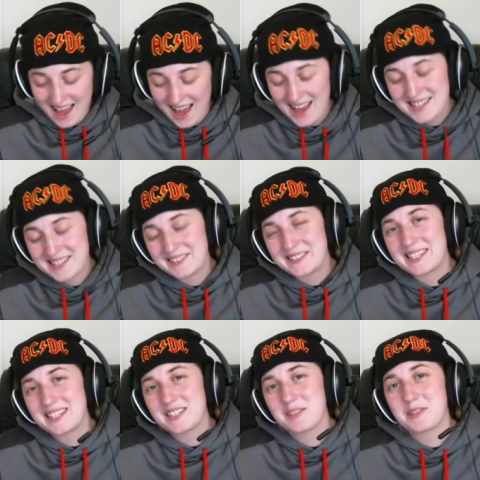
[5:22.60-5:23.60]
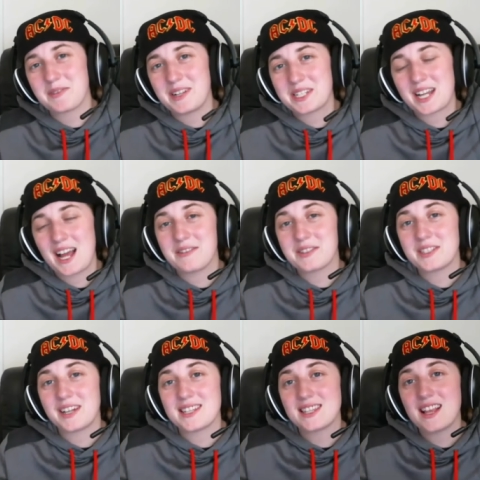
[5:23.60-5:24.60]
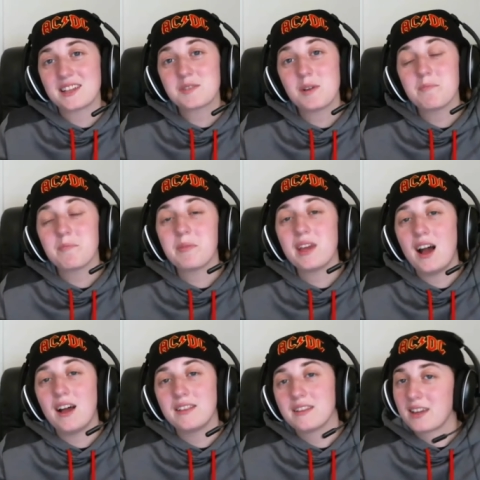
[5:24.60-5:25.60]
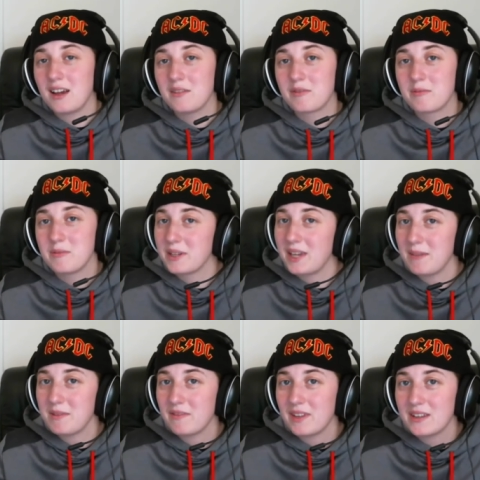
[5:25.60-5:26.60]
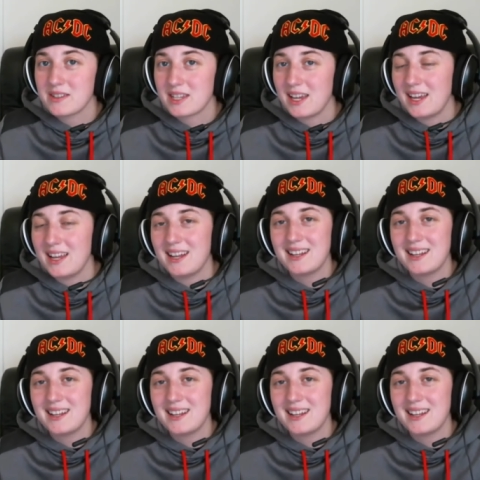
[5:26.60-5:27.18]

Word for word: As always, thank you so much for watching. I will see you guys in the next one. Be on the lookout for more gaming videos ahead.